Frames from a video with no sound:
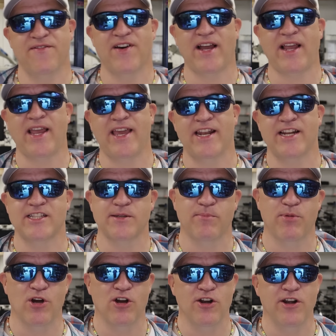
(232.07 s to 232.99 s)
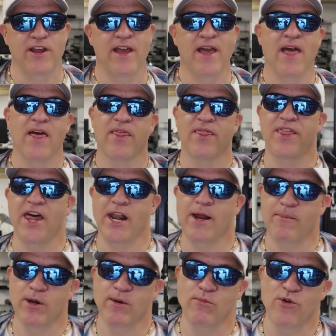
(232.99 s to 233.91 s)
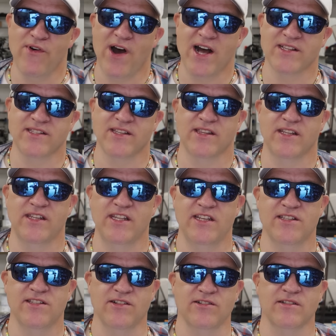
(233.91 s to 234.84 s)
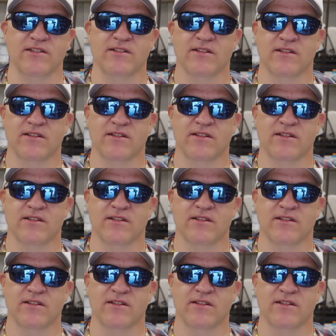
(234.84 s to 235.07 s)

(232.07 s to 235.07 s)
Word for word: if I can get it to burn. Then I'm gonna move on to the diesel.